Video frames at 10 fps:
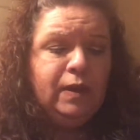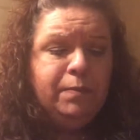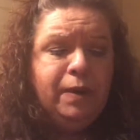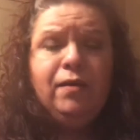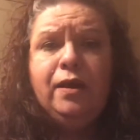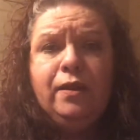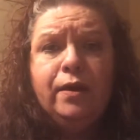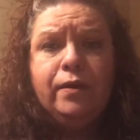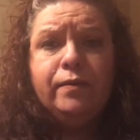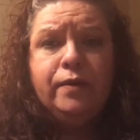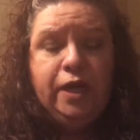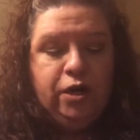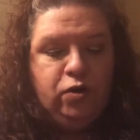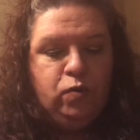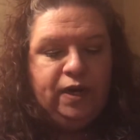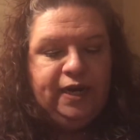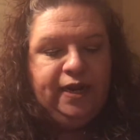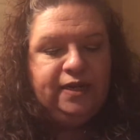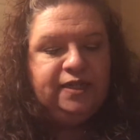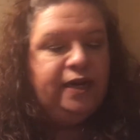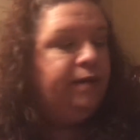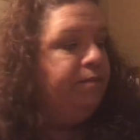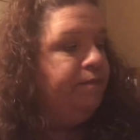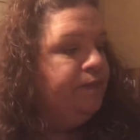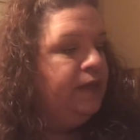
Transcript: but I'll get there, you know, one day at a time.